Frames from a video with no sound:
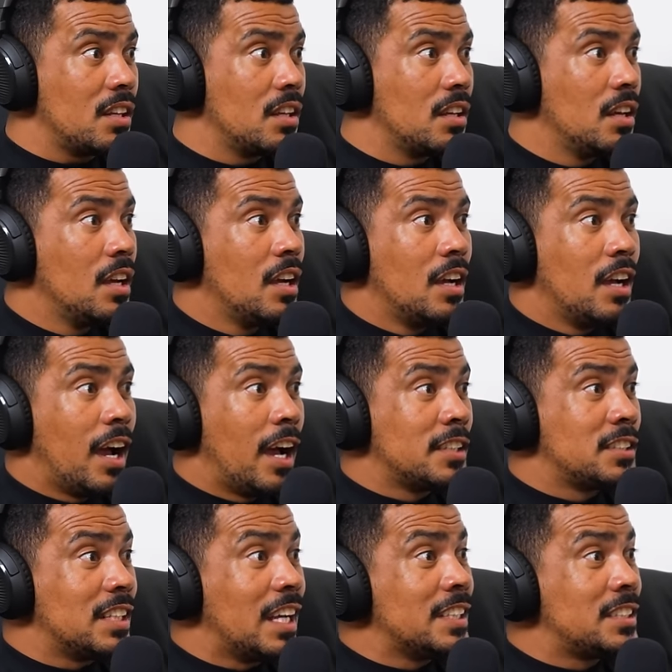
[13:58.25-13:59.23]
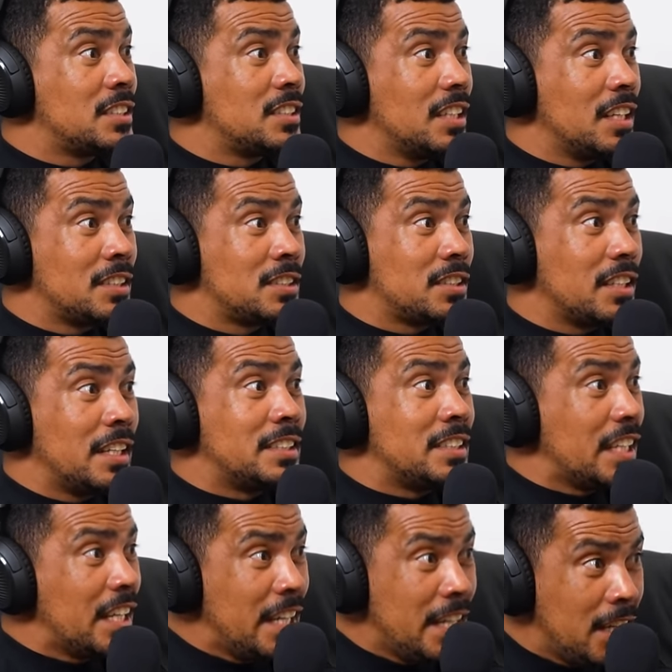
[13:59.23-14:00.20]
Massive squad, it's, yeah. It's, it's, mm.
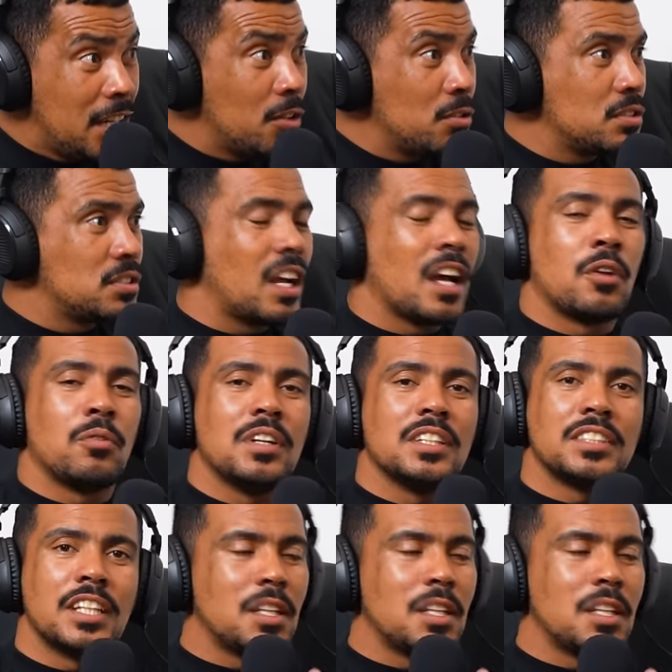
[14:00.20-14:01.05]
it's egos. I don't want to